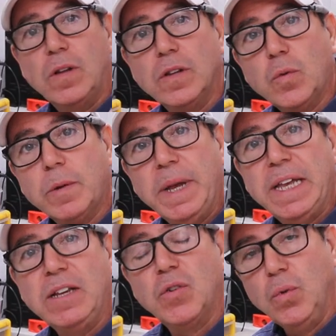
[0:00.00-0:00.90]
called Lure
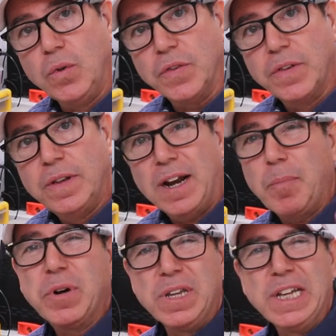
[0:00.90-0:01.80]
Making Tools, and I'll
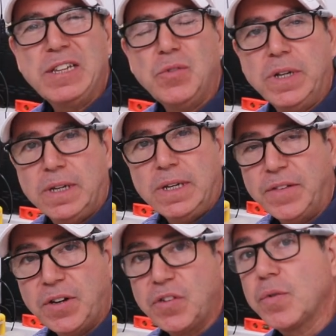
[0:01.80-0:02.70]
put a link to it in
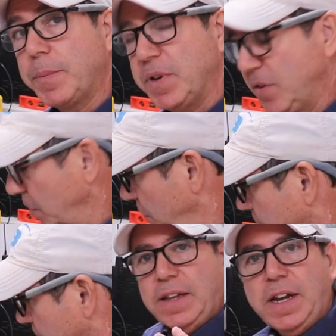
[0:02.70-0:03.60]
the description too.
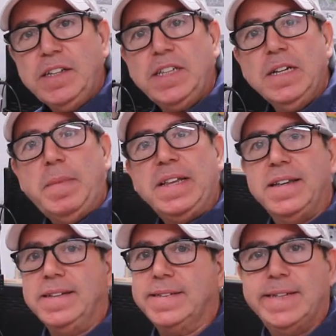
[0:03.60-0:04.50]
And the nice thing about
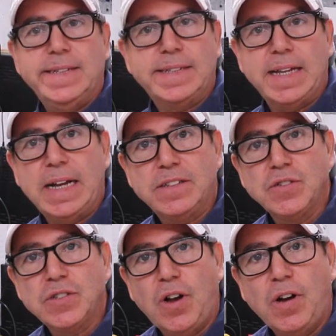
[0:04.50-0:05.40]
this is, as
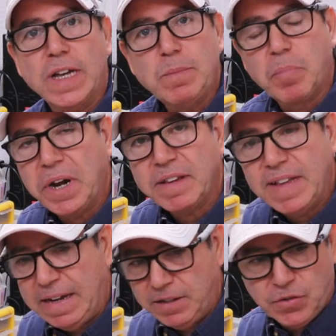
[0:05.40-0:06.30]
you saw, it breaks
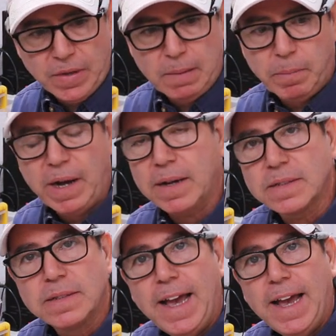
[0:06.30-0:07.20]
down into that
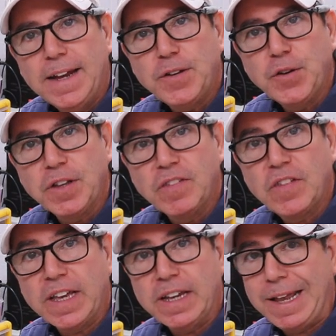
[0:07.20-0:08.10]
box and you can
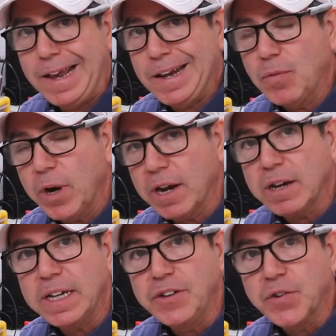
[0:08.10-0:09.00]
stick it
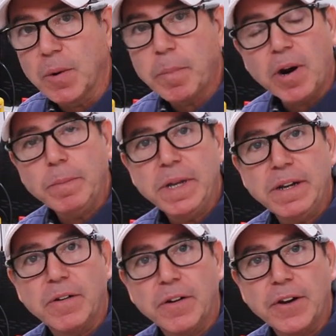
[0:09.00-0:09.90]
anywhere in your
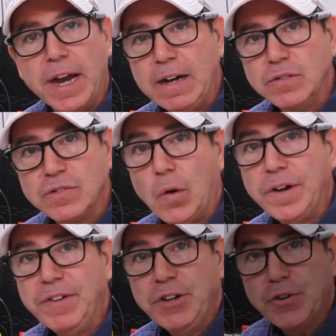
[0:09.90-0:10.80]
apartment or your house or
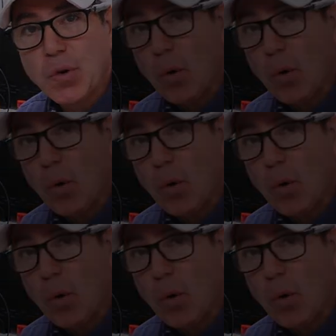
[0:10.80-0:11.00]
even your